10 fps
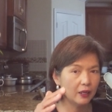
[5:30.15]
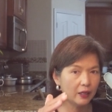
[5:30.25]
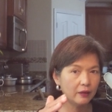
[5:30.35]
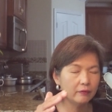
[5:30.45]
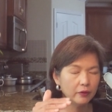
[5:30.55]

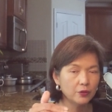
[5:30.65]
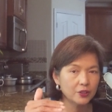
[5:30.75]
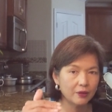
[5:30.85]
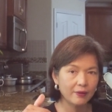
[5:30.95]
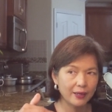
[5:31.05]
and
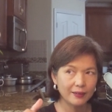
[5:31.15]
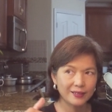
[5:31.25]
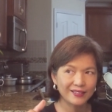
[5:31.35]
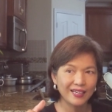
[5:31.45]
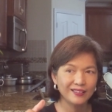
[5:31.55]
those are
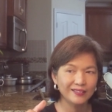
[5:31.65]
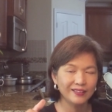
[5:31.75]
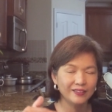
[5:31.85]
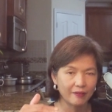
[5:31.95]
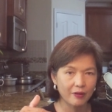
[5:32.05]
stated
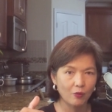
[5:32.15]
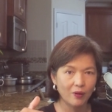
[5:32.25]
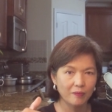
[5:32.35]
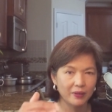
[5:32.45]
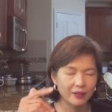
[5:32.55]
in the
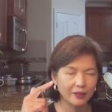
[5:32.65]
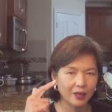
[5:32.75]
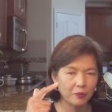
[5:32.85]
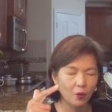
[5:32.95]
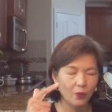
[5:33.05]
requirement
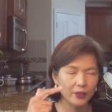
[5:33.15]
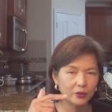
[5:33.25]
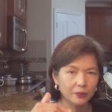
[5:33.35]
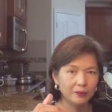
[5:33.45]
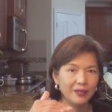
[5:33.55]
and I'm going to